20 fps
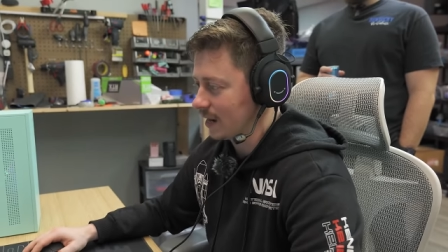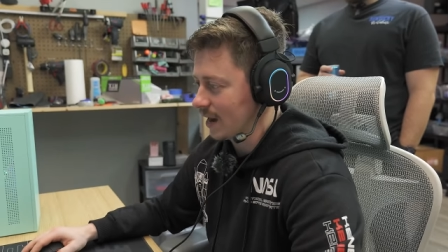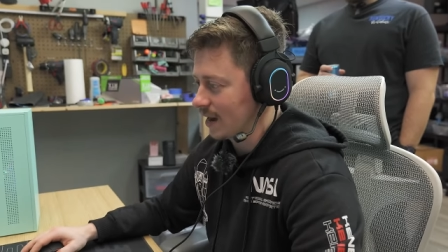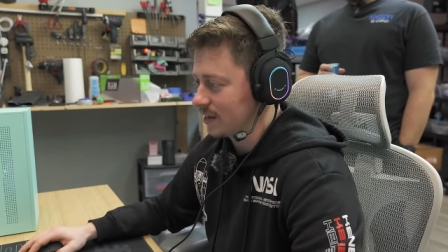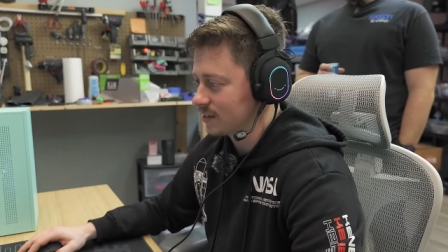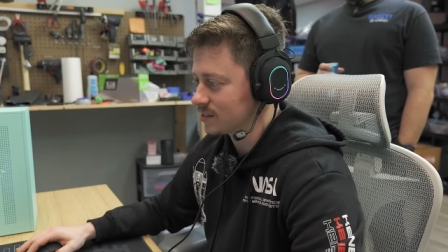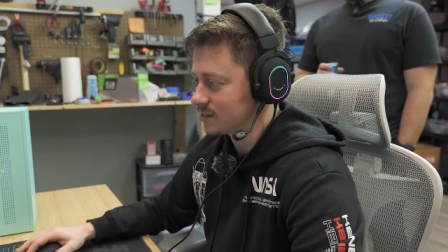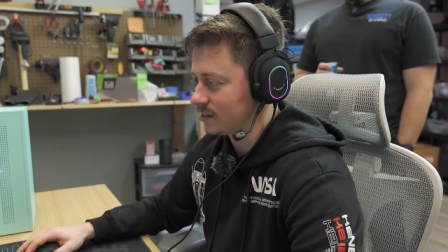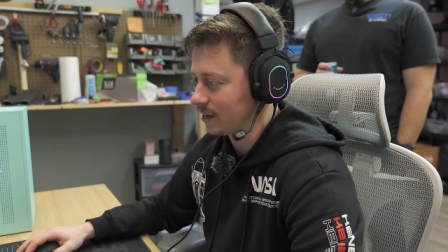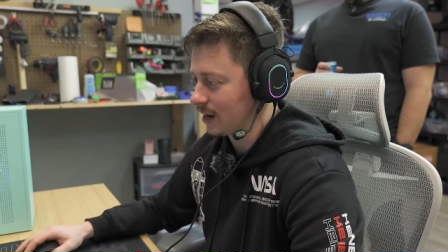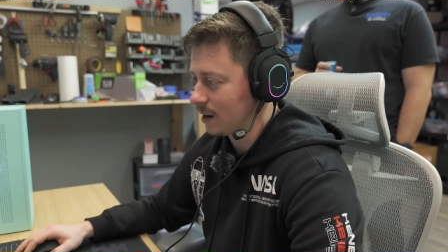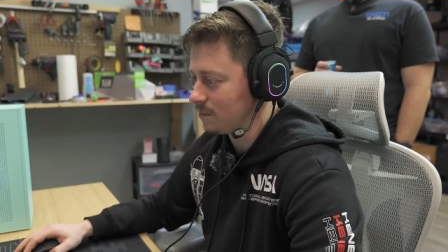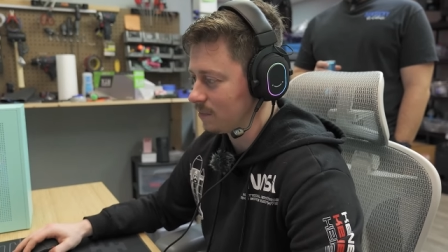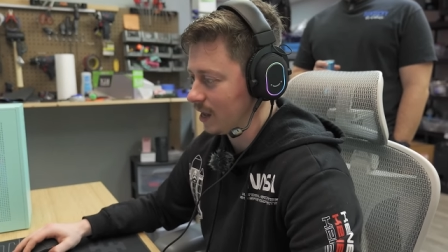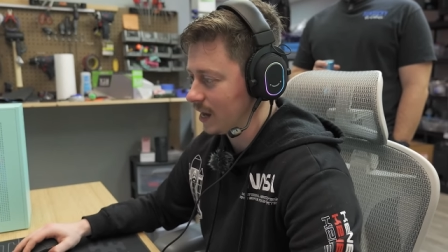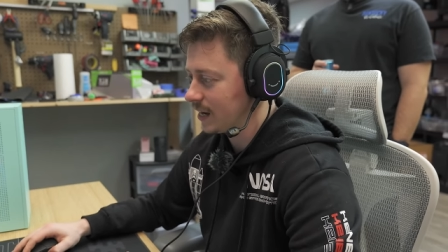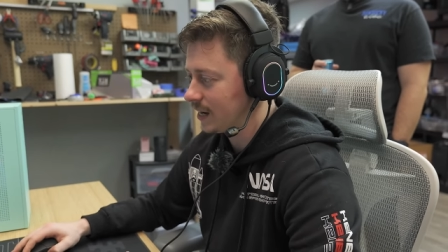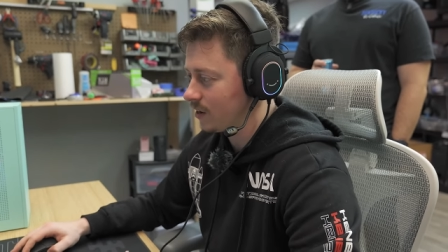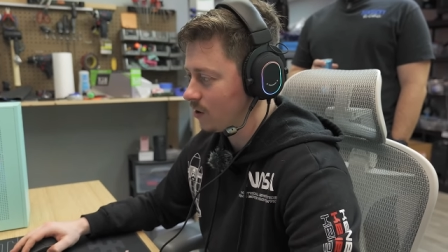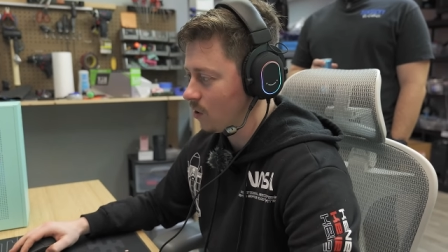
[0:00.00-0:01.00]
nice. Like I'm
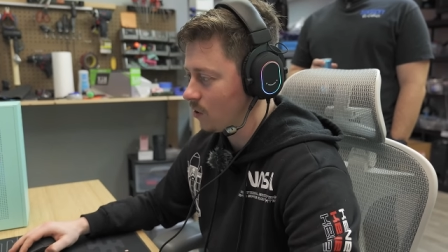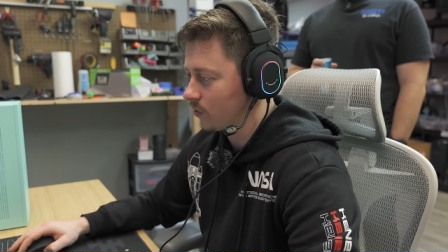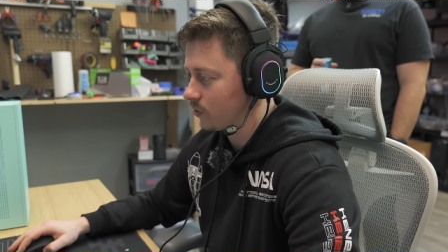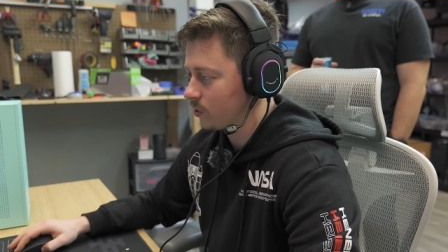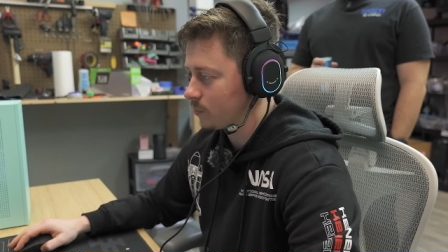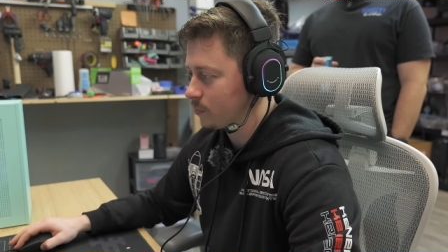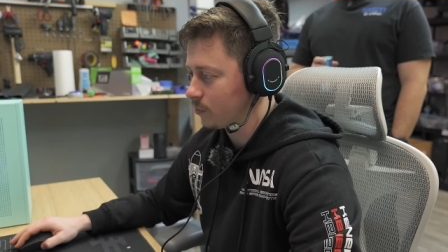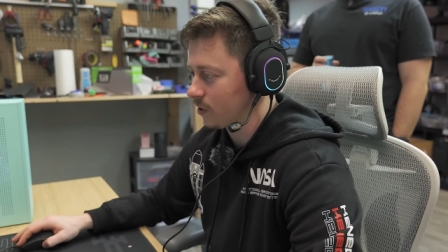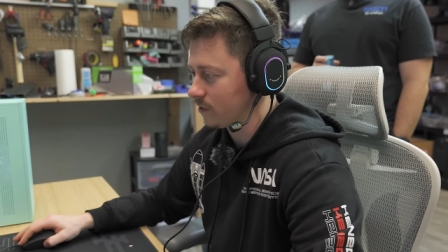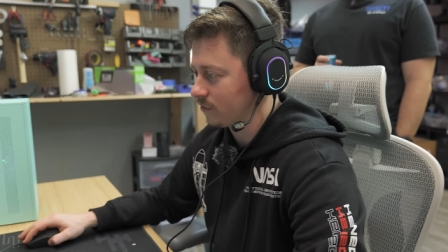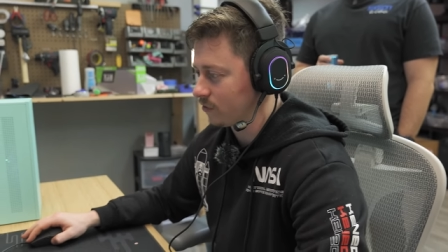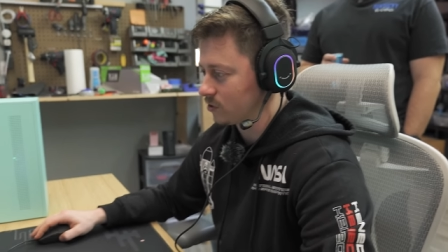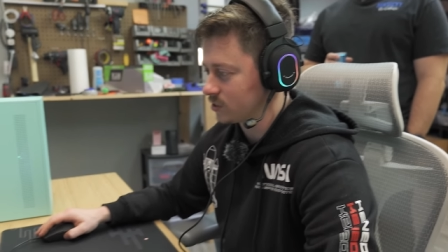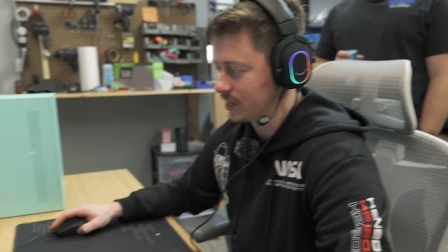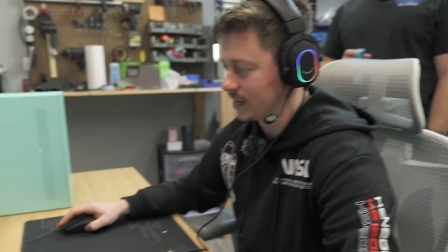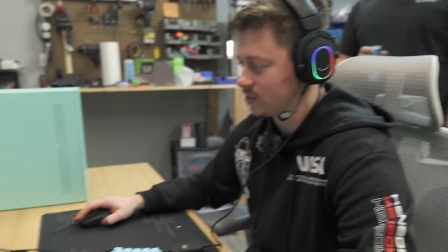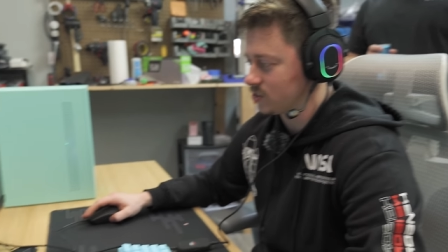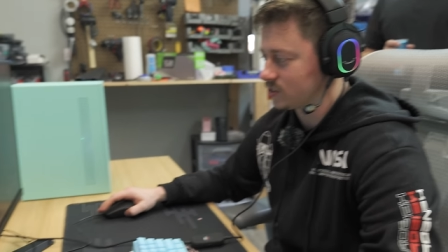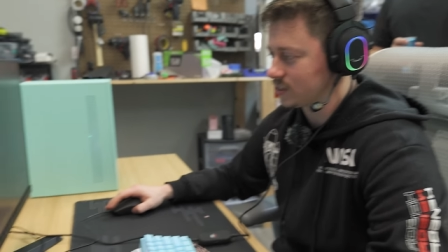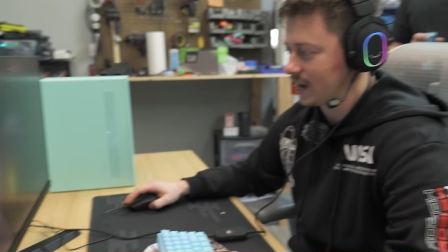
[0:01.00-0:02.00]
liking all of the
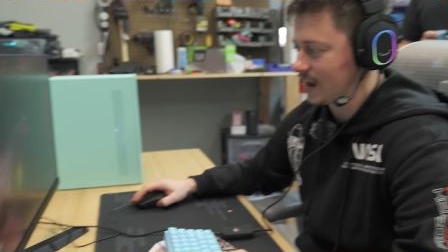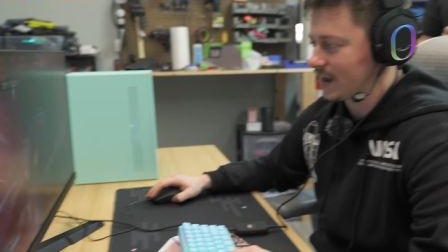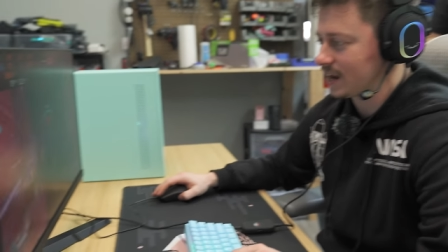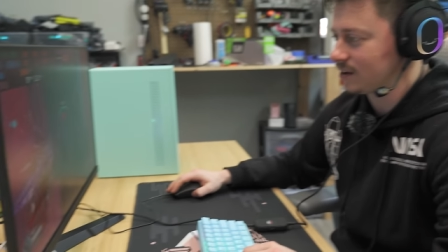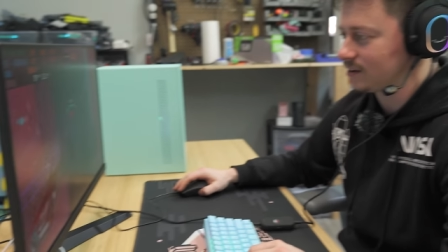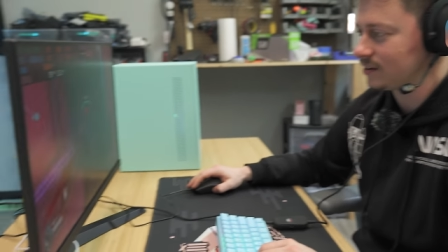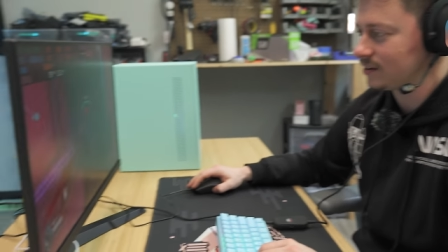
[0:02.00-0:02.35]
peripherals. I just I